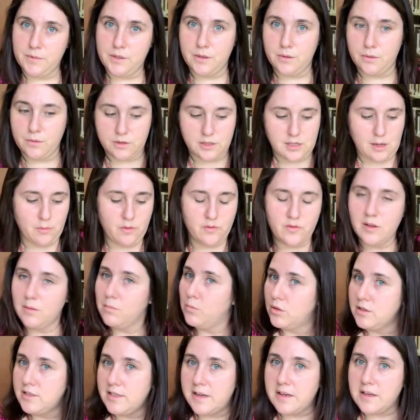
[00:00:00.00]
So some of them
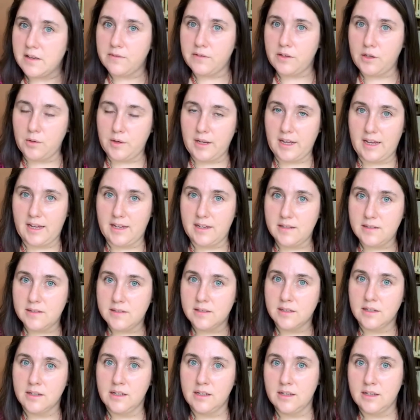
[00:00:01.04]
will take a few days,